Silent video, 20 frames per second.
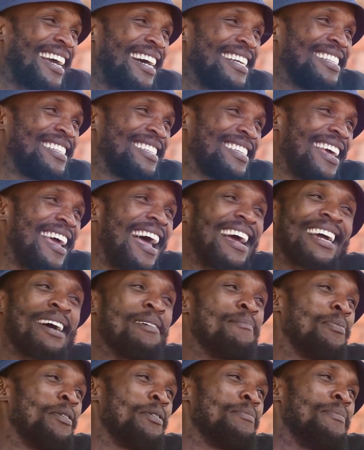
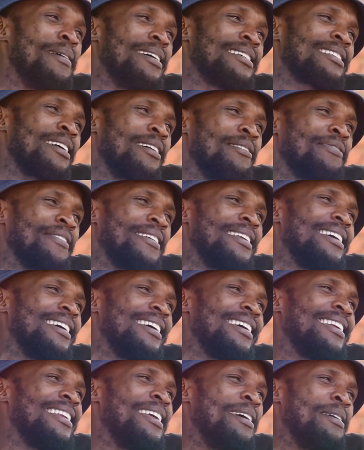can't put myself in
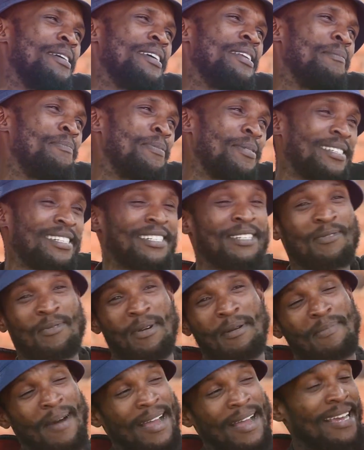a position
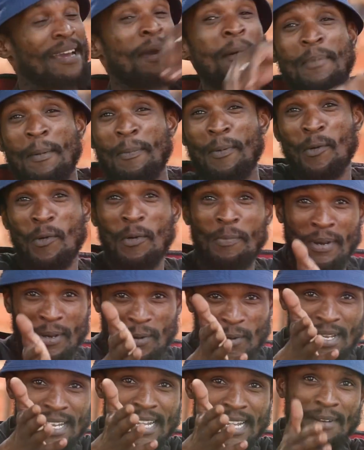whereby people will be
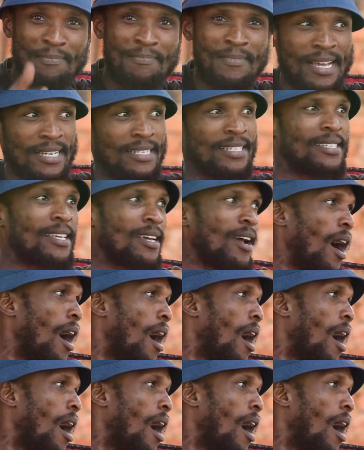looking at me and say,